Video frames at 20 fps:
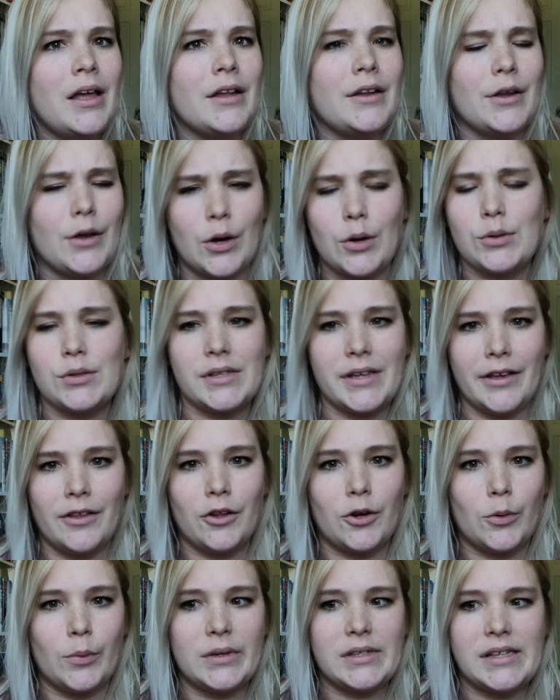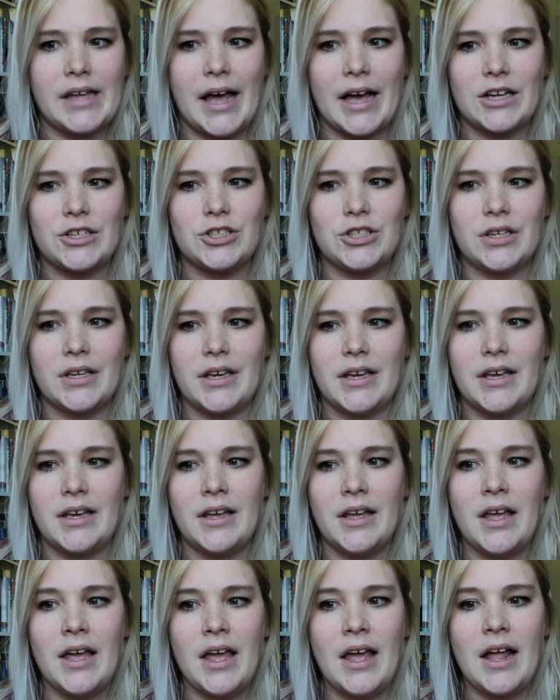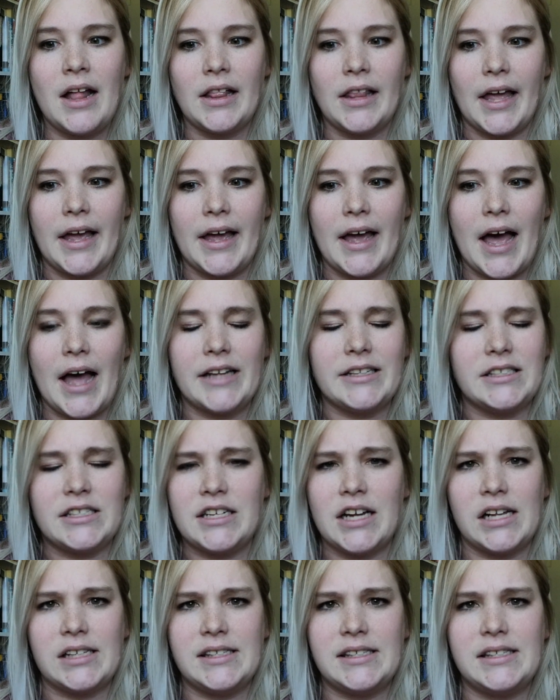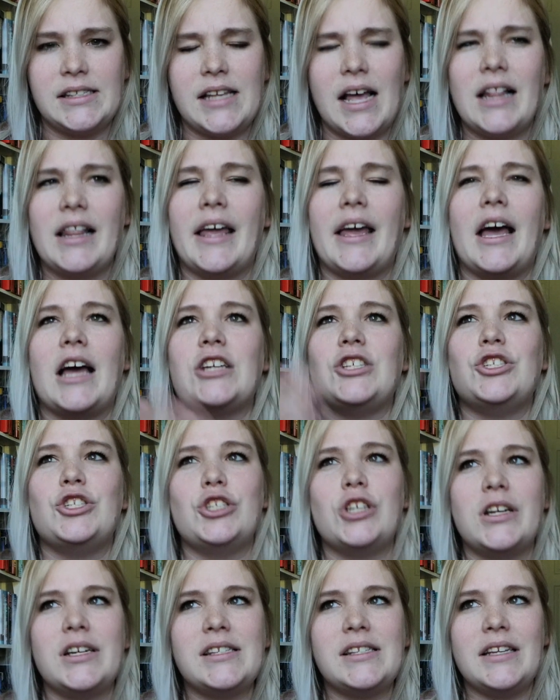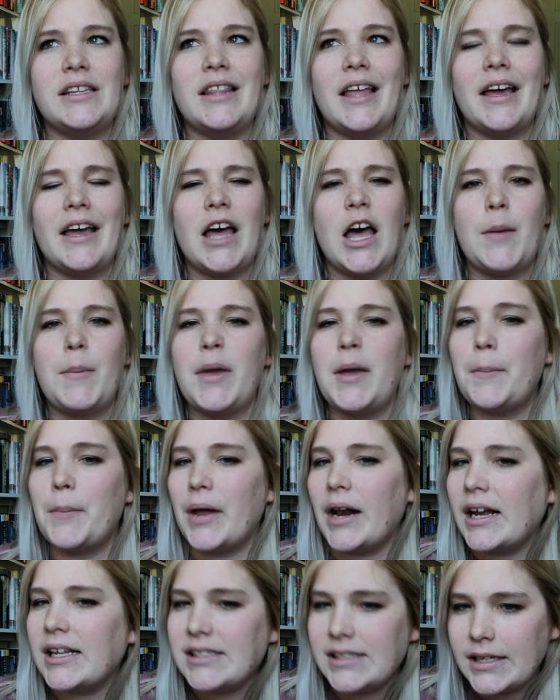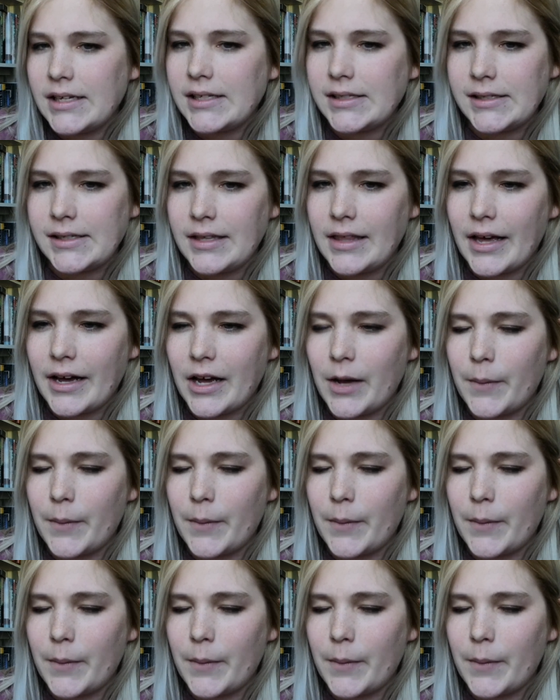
Nicole's killer was actually like I did not, like I should have seen that coming, but I didn't see that